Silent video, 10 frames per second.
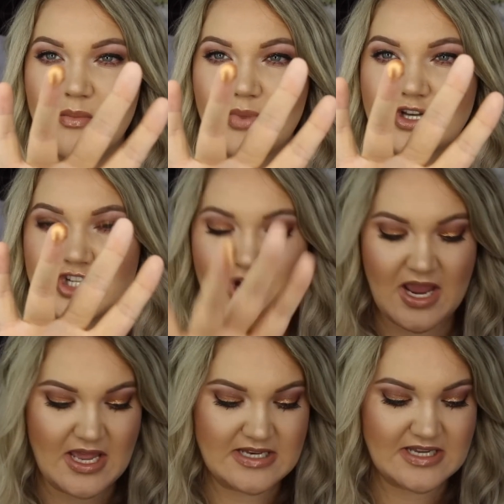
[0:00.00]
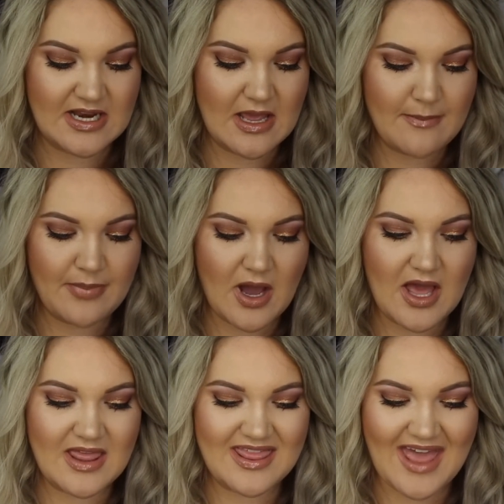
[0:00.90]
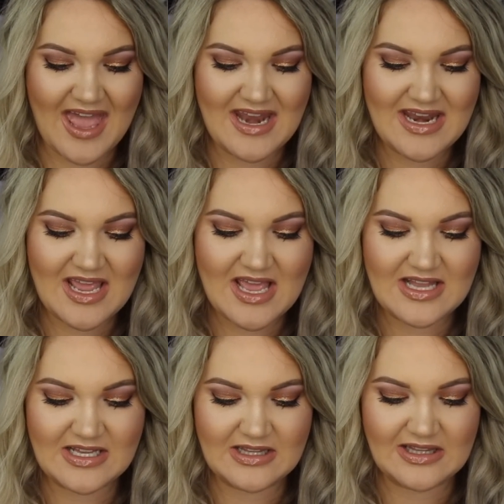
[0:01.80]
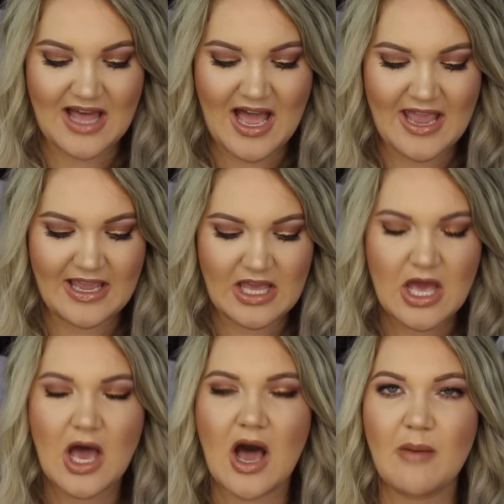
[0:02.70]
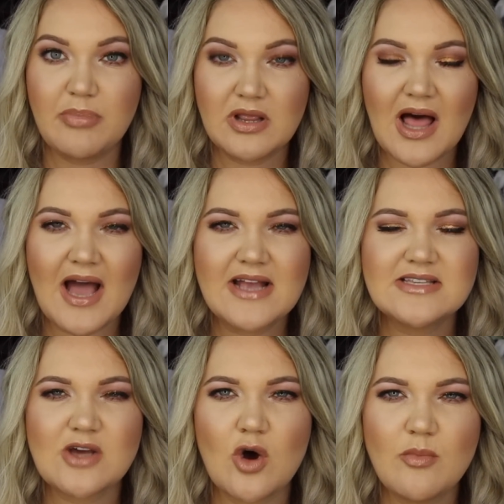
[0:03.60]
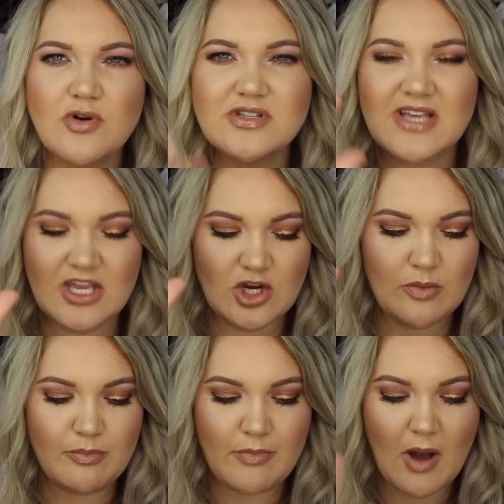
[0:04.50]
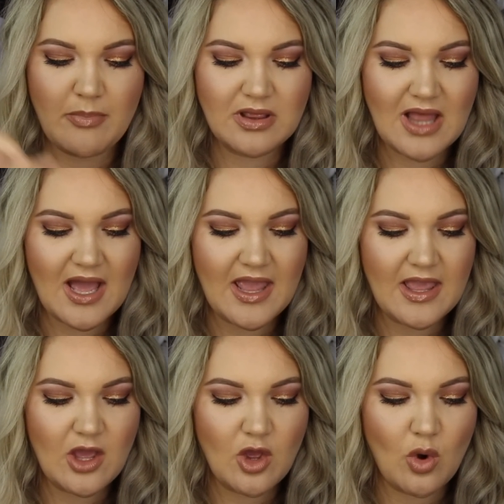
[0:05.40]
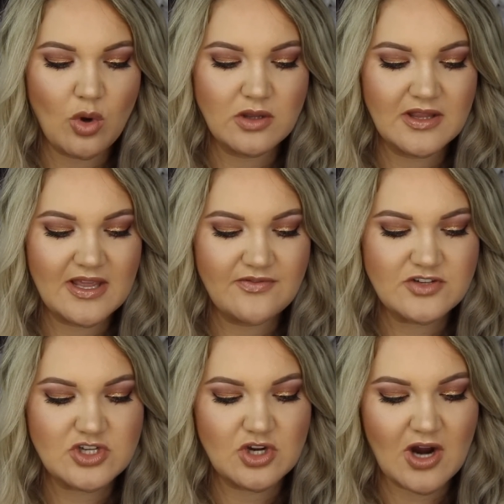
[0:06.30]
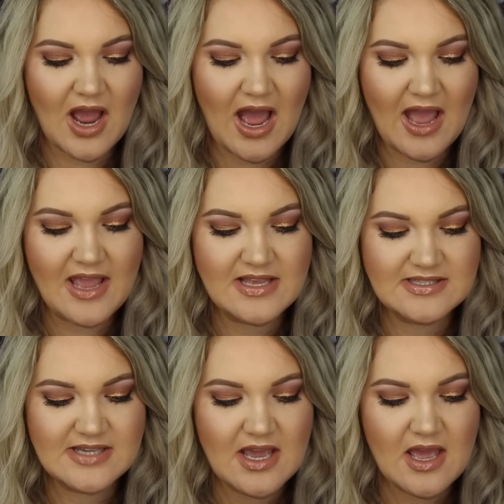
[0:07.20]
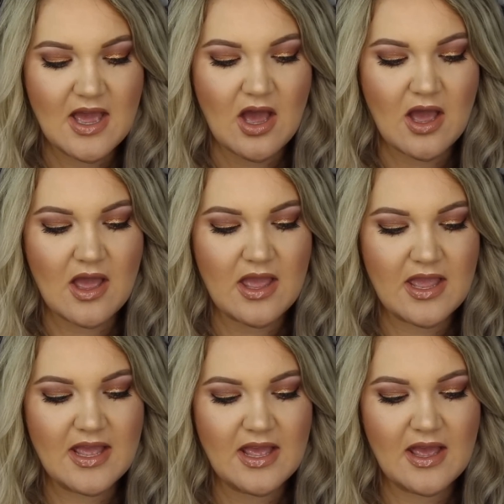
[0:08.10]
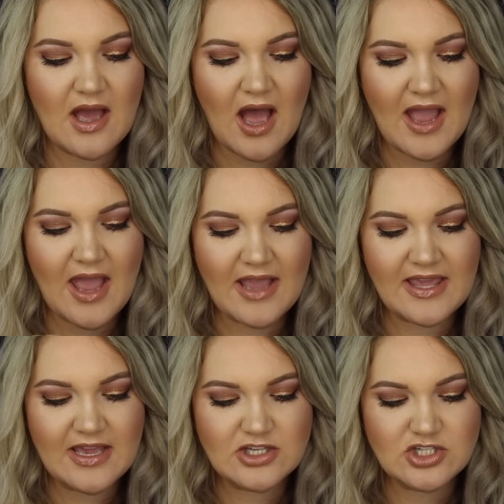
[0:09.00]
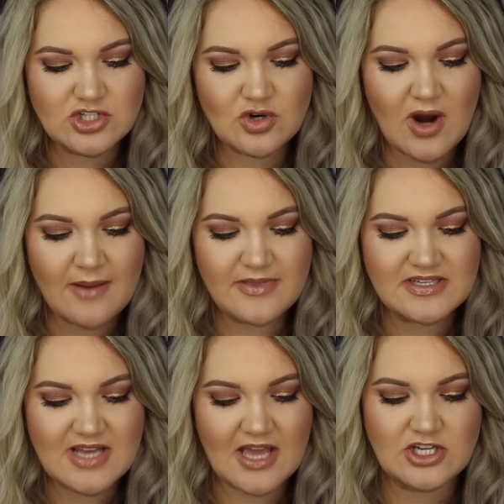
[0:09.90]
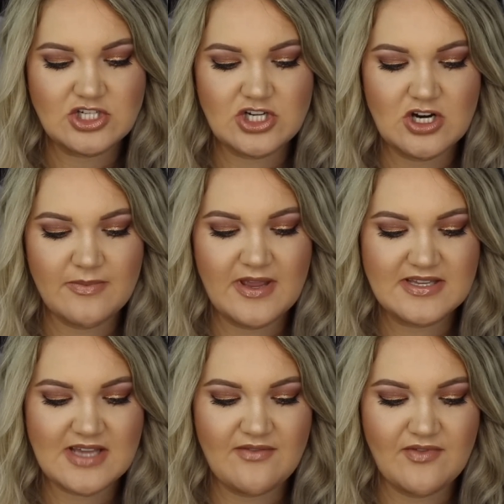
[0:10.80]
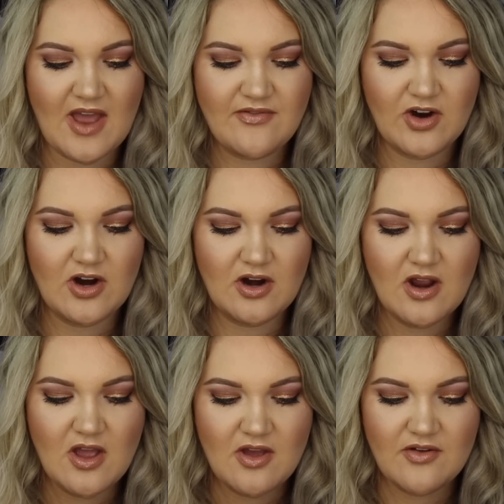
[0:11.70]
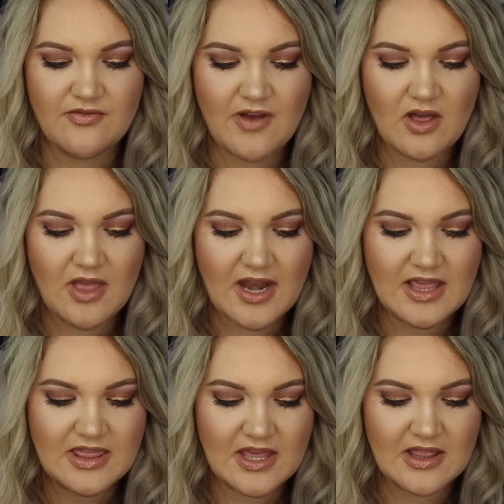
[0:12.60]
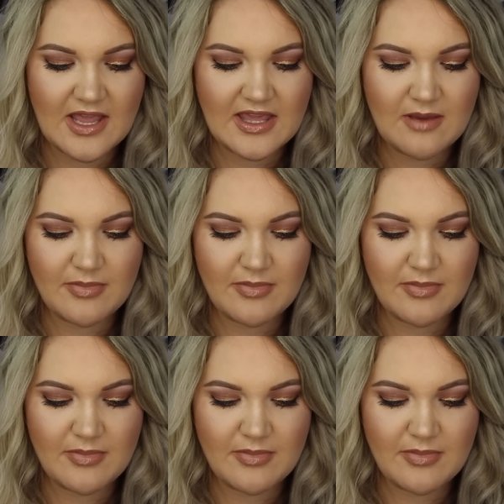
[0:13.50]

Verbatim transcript: put your hand in it, but then it like applies almost like you're applying gold leaf to your eyes. I, I can't describe the texture because I've never felt anything like